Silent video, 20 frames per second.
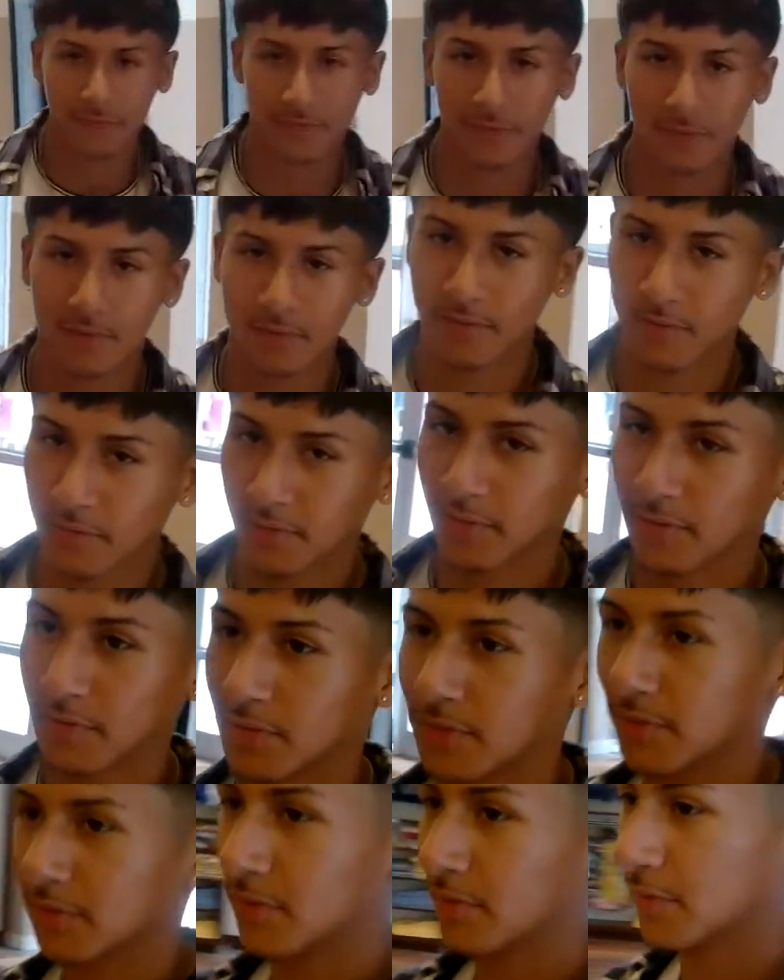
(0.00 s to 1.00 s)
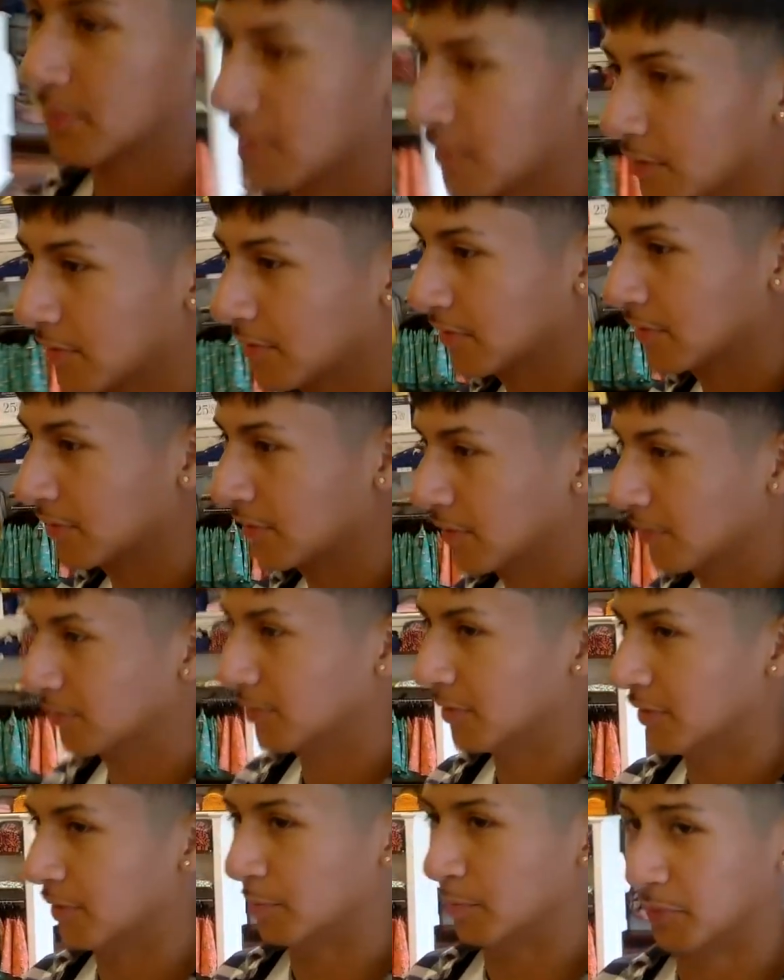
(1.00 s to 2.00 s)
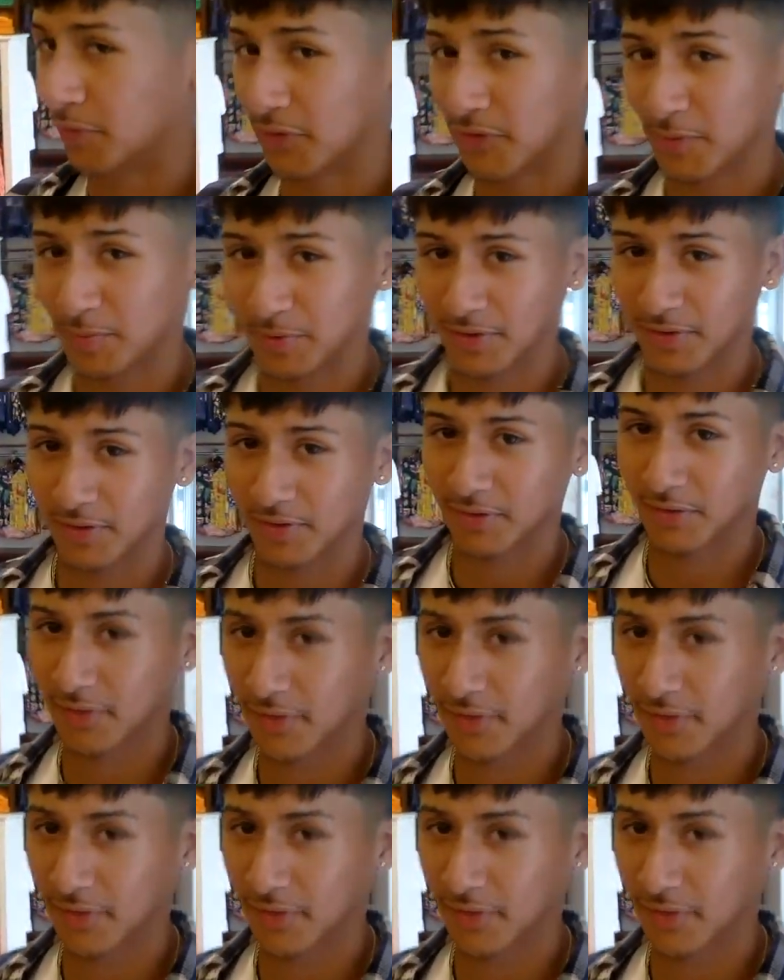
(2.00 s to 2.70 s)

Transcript: Lauren Badusi pads? The Badusi pads?